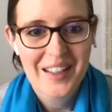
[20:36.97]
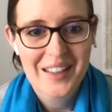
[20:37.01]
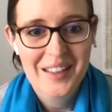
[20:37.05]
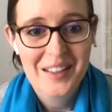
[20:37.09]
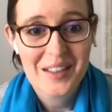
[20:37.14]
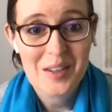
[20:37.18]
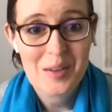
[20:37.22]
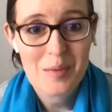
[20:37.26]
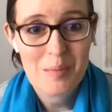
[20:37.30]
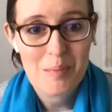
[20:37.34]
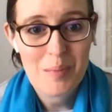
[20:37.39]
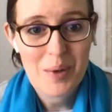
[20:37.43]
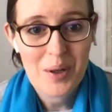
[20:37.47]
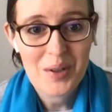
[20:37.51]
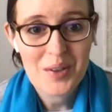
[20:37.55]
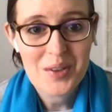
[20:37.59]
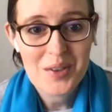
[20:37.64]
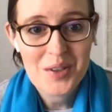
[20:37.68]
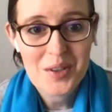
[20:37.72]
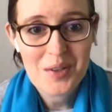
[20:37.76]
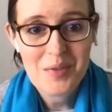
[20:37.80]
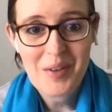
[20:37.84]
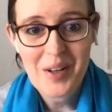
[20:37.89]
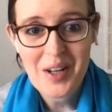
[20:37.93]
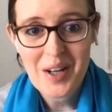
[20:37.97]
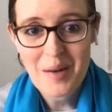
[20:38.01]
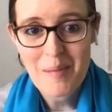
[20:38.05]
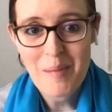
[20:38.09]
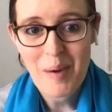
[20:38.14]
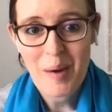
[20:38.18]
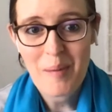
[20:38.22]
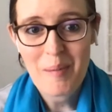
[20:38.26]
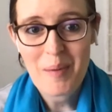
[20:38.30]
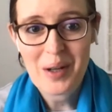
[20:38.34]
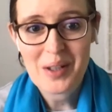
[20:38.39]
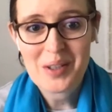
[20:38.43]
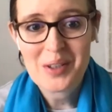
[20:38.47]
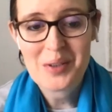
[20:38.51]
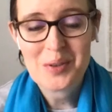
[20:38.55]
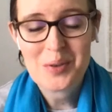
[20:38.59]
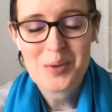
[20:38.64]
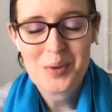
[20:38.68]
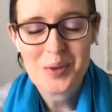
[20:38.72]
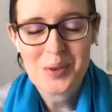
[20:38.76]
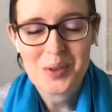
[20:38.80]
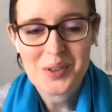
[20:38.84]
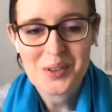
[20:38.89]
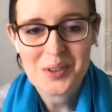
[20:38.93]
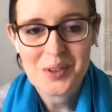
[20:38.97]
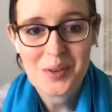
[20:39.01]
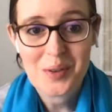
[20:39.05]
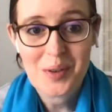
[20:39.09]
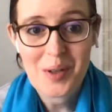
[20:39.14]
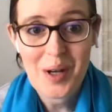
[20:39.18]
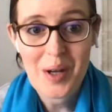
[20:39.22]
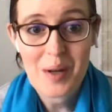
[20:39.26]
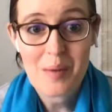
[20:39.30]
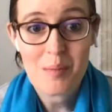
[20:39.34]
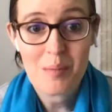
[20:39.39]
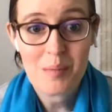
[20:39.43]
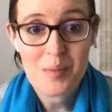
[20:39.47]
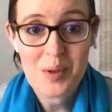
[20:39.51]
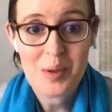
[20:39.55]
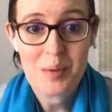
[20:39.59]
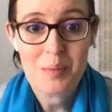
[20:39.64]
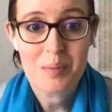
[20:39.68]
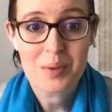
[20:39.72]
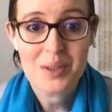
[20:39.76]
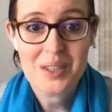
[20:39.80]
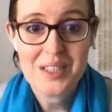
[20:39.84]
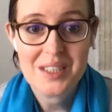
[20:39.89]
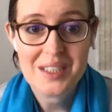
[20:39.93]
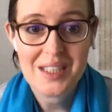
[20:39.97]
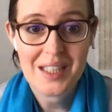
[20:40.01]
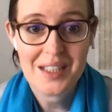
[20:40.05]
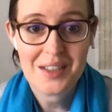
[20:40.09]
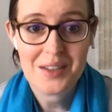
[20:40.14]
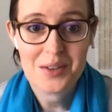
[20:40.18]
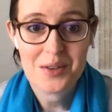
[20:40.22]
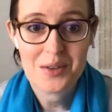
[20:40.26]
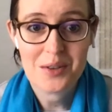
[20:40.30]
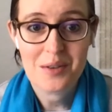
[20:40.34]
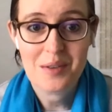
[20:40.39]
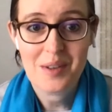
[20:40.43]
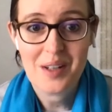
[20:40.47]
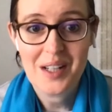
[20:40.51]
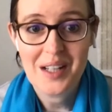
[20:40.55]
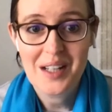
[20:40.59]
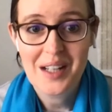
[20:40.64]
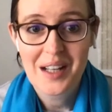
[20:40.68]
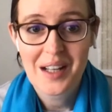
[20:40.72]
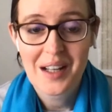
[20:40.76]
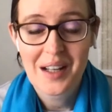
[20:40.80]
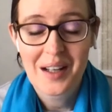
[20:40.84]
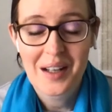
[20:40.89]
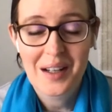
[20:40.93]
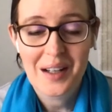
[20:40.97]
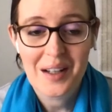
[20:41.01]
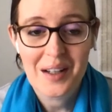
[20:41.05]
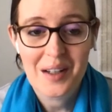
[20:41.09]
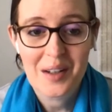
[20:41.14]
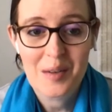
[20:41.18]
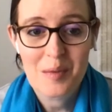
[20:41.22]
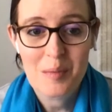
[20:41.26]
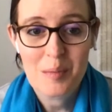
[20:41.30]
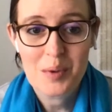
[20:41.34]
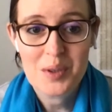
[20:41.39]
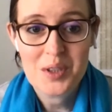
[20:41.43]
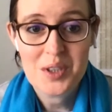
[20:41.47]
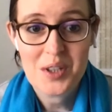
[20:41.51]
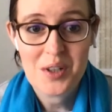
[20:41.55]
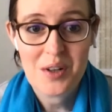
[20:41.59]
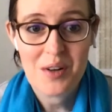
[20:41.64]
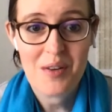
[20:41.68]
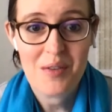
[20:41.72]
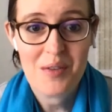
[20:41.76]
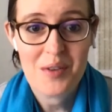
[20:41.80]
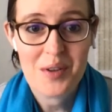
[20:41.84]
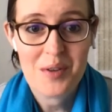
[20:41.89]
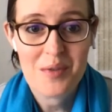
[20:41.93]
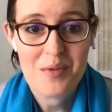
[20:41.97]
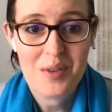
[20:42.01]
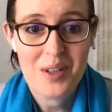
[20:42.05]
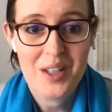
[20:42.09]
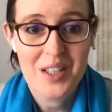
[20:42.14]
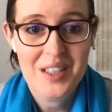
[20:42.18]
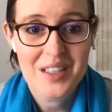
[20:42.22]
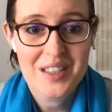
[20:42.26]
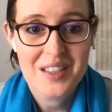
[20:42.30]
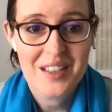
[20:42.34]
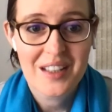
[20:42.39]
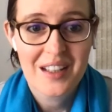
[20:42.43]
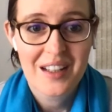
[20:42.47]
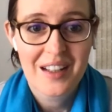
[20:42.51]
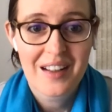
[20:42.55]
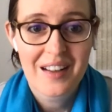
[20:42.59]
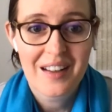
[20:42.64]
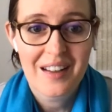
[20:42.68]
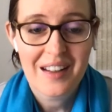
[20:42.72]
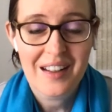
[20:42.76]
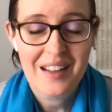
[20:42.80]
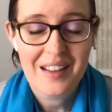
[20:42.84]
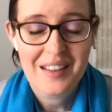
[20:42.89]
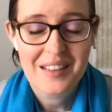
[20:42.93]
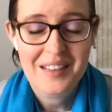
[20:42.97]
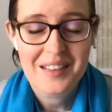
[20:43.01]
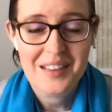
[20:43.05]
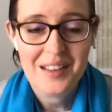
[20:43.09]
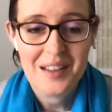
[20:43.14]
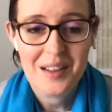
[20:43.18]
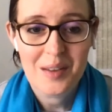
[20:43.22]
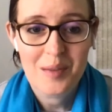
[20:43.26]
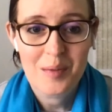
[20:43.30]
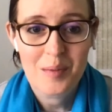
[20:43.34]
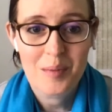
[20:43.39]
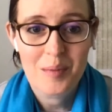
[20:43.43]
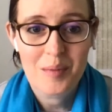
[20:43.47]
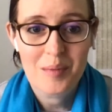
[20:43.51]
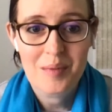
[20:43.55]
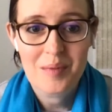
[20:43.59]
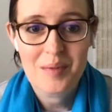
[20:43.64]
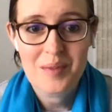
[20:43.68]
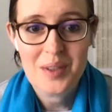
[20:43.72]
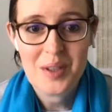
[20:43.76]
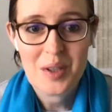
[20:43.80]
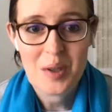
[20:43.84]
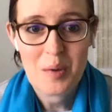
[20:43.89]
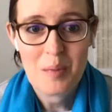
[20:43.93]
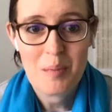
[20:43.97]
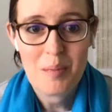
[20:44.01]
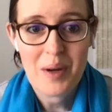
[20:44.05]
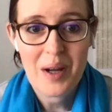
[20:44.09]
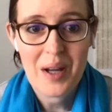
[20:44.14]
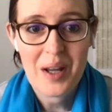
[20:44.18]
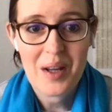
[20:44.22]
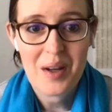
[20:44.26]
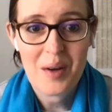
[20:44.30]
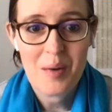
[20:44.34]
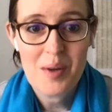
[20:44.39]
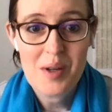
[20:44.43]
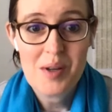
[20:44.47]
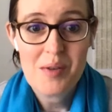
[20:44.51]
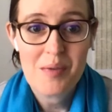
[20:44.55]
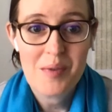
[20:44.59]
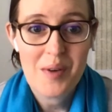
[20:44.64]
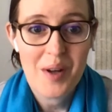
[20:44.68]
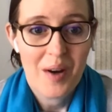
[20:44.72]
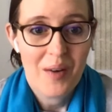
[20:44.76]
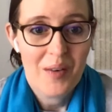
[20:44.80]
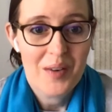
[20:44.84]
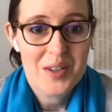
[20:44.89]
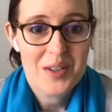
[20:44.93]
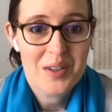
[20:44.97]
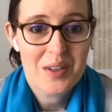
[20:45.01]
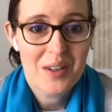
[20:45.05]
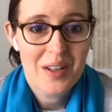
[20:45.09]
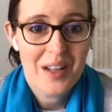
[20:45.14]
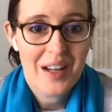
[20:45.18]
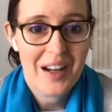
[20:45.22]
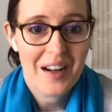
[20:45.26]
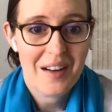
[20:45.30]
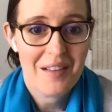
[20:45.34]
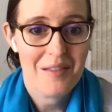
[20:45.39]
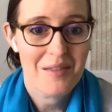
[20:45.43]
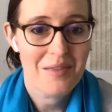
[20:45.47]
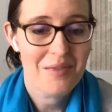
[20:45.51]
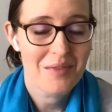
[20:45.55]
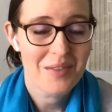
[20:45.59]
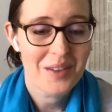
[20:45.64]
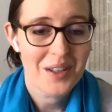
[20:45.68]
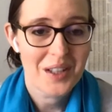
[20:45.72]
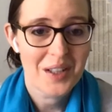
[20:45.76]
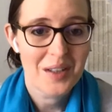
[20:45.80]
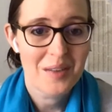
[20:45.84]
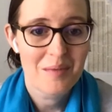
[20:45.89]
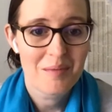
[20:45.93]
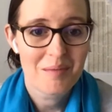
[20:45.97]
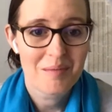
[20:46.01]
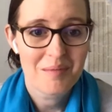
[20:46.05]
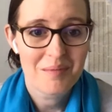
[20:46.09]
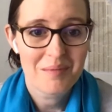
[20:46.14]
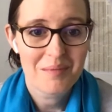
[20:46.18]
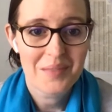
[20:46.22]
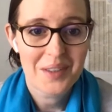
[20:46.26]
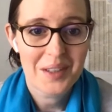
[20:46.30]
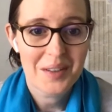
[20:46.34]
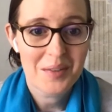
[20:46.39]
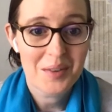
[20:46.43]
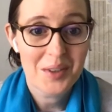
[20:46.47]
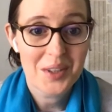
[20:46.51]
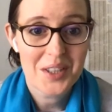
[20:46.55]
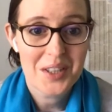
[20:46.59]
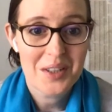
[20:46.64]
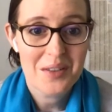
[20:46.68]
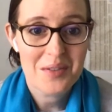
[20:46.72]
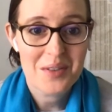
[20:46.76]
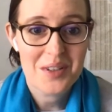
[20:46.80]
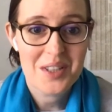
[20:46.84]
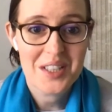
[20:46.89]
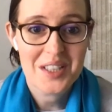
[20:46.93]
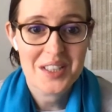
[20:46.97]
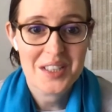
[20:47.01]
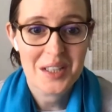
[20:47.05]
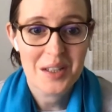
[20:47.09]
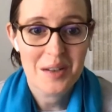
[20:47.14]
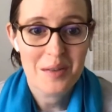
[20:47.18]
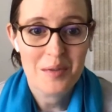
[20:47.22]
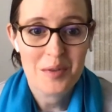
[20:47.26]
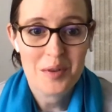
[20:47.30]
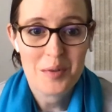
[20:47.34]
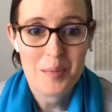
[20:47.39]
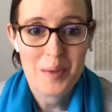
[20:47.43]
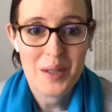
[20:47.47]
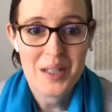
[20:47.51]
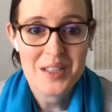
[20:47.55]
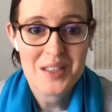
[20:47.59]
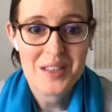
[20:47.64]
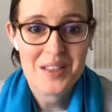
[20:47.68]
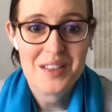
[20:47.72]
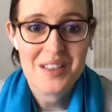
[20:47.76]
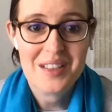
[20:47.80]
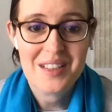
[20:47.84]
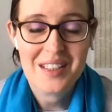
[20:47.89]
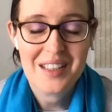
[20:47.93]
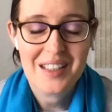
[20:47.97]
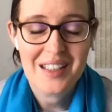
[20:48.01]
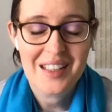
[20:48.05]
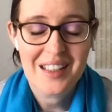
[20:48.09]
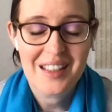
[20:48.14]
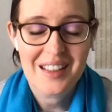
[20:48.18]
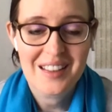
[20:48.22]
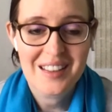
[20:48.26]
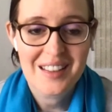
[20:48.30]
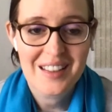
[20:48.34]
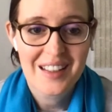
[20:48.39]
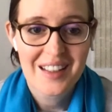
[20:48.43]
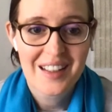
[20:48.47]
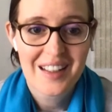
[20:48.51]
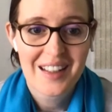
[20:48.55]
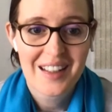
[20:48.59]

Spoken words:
this parent survey about back to school. So please take the survey, please share it with your friends, and by a week from now, I should have a really interesting set of responses. And